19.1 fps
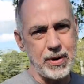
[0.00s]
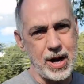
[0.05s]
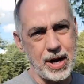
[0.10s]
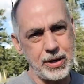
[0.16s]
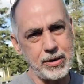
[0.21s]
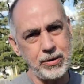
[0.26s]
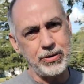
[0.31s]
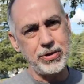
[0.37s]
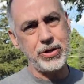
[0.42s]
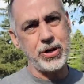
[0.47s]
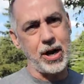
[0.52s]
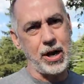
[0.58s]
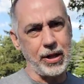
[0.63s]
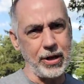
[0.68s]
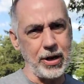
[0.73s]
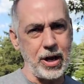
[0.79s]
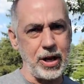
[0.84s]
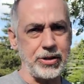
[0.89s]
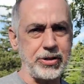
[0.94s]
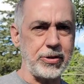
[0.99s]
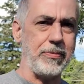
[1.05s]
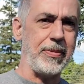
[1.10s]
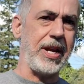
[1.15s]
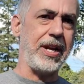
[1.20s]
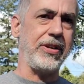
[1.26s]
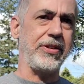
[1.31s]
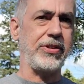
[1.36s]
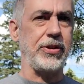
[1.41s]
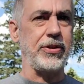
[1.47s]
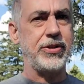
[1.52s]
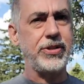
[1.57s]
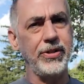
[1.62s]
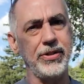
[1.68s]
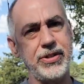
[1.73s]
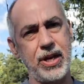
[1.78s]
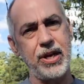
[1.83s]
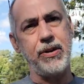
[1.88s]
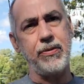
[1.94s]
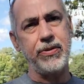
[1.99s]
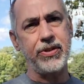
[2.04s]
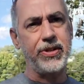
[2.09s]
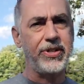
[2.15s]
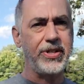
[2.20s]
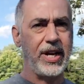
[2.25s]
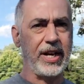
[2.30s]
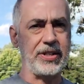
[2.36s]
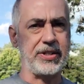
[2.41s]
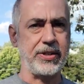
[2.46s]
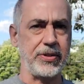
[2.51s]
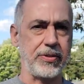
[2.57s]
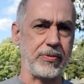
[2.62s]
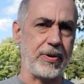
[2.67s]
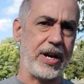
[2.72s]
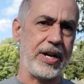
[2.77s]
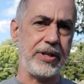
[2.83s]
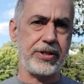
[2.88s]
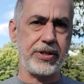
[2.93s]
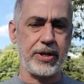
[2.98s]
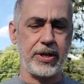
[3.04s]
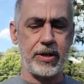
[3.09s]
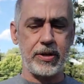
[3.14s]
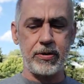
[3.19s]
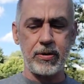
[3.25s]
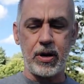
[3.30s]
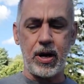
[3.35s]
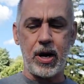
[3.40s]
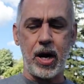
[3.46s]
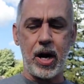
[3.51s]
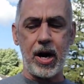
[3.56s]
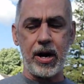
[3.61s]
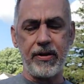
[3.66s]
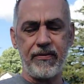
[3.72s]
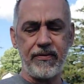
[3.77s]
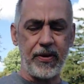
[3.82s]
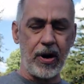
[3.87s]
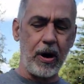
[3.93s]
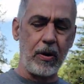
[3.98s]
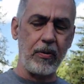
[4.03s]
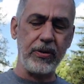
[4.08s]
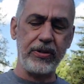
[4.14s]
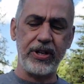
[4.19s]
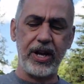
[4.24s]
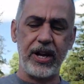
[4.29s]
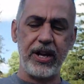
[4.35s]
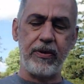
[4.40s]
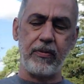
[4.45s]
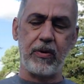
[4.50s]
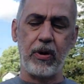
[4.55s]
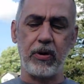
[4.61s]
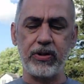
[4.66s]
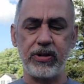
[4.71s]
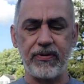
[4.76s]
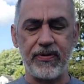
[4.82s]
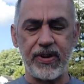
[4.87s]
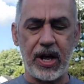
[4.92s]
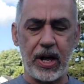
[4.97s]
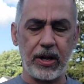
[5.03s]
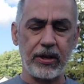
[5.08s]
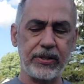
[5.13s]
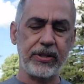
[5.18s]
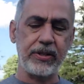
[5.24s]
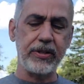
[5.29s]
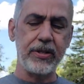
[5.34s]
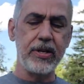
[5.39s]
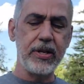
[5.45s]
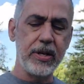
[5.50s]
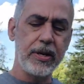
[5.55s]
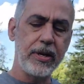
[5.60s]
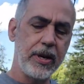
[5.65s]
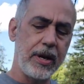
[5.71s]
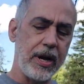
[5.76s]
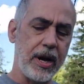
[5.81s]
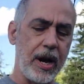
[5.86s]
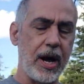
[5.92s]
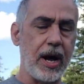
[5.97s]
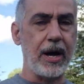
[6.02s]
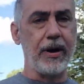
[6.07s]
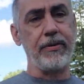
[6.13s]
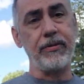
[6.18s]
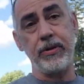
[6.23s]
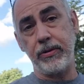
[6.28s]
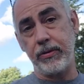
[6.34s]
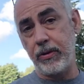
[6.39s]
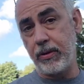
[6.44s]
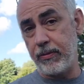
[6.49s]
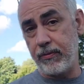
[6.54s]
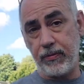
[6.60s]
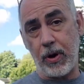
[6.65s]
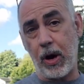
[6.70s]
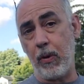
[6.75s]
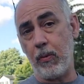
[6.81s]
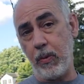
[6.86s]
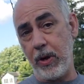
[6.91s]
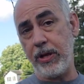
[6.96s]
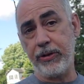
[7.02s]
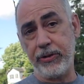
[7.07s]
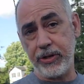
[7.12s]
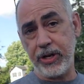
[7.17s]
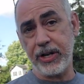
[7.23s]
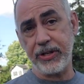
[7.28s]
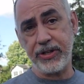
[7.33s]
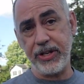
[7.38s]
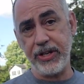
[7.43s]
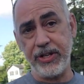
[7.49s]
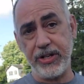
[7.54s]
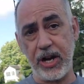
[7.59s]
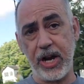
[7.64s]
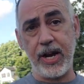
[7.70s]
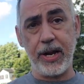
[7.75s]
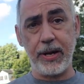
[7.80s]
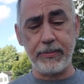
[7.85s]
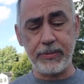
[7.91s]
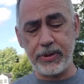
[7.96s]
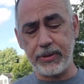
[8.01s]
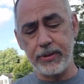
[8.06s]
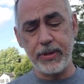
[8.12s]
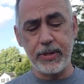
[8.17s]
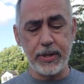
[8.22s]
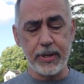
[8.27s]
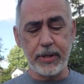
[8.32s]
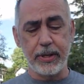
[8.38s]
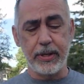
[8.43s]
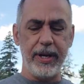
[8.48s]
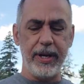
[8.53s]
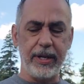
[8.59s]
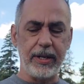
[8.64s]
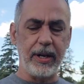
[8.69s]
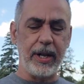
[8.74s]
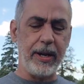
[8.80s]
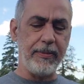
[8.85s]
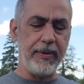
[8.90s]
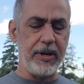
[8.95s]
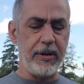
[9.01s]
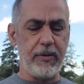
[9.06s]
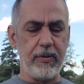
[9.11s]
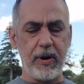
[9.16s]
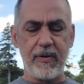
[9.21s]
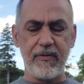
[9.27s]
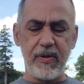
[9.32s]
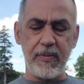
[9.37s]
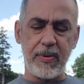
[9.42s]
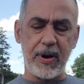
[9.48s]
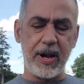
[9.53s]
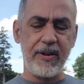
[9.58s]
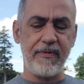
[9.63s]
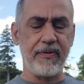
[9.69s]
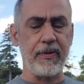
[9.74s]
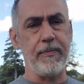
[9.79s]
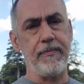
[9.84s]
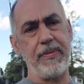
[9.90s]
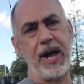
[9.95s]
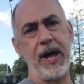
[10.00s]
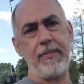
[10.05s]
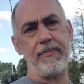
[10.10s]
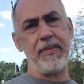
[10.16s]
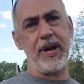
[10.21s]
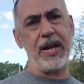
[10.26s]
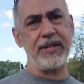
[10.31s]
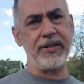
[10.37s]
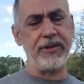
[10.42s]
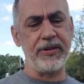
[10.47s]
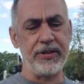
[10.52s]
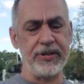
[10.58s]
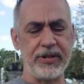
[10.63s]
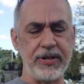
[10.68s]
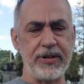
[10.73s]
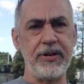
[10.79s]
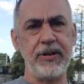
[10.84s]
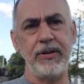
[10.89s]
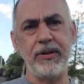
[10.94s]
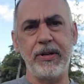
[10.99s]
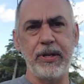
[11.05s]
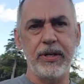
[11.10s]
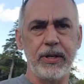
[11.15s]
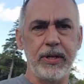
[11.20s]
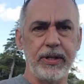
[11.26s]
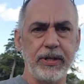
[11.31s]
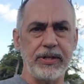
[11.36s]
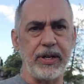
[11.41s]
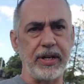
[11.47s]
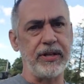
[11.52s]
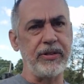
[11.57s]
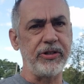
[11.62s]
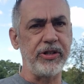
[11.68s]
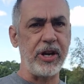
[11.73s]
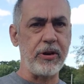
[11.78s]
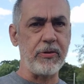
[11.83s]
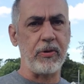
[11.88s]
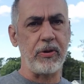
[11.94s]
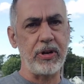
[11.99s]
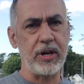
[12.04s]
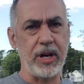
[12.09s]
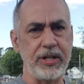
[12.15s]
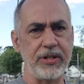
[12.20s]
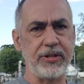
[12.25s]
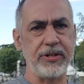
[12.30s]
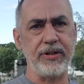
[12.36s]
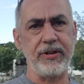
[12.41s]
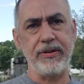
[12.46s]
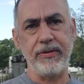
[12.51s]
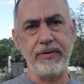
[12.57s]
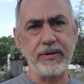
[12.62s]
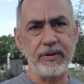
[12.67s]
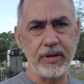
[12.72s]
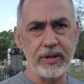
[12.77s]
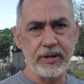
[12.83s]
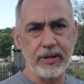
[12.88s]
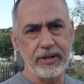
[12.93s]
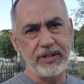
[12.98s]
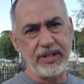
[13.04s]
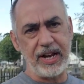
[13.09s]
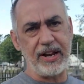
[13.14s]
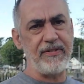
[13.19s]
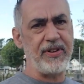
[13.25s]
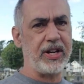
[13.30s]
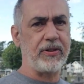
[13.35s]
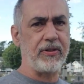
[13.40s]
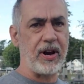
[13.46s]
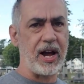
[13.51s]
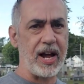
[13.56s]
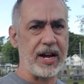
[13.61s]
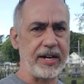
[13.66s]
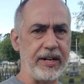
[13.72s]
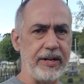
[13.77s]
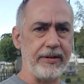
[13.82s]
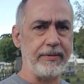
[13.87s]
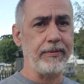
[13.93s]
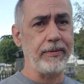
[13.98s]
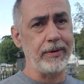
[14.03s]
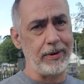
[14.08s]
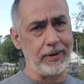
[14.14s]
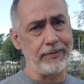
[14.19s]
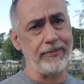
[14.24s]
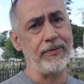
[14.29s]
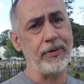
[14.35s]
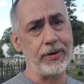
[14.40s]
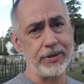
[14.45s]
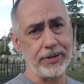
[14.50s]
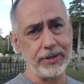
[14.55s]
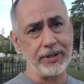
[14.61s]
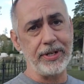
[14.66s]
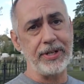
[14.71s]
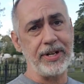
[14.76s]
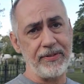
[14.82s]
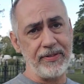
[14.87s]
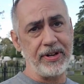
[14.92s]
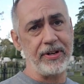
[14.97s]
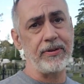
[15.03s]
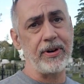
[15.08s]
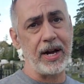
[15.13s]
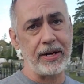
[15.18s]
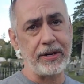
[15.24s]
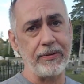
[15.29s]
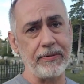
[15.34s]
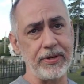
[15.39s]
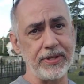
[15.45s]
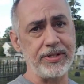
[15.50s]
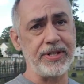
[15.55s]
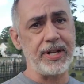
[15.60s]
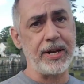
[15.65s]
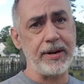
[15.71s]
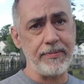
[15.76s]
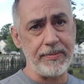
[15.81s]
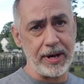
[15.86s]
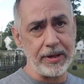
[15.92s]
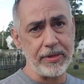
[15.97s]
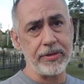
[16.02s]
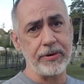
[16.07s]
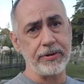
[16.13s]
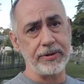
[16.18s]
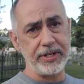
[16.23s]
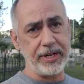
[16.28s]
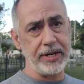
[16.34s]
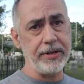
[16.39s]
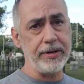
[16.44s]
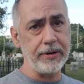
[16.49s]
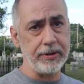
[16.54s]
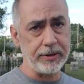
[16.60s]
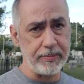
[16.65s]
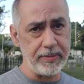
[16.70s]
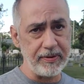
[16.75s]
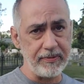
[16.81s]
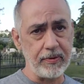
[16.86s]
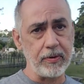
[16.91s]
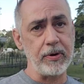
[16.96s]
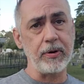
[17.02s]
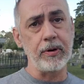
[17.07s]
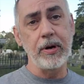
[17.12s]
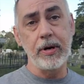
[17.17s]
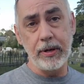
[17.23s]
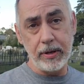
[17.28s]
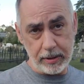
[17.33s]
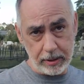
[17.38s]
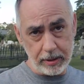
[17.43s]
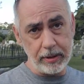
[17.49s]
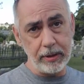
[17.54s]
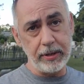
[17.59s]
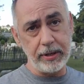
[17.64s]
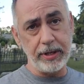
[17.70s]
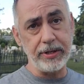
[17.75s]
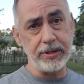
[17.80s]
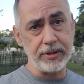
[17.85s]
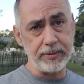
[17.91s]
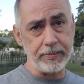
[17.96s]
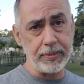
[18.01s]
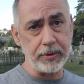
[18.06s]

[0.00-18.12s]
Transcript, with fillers: Broncho Charlie also made assertions that he was a Texas Ranger. Uh, he fought with Teddy Roosevelt. Uh, fought with Jesse James. He claimed he knew everybody from Bat Masterson to General Custard and Davy Crockett. Unfortunately, Davy Crockett was dead about thirteen years before he